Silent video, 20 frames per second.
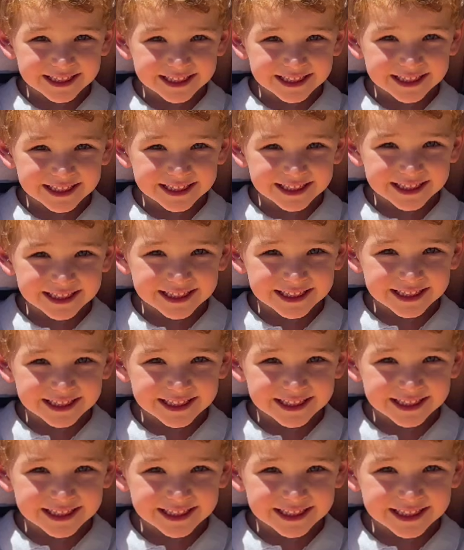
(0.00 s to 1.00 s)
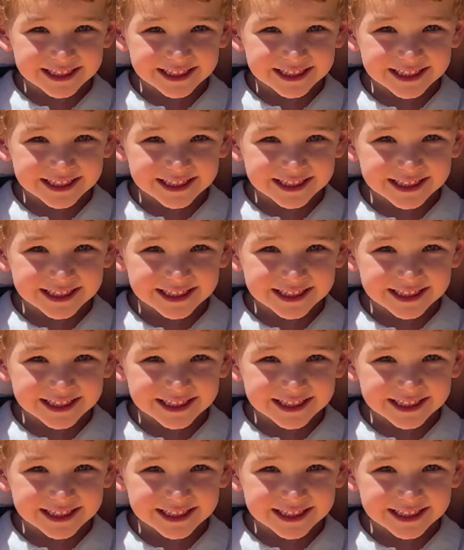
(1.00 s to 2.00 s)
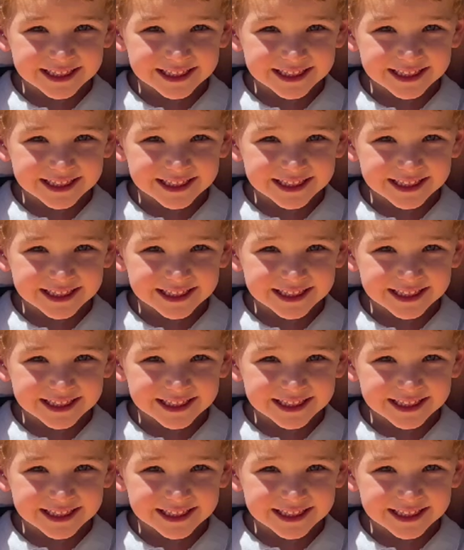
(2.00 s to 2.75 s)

(not speaking)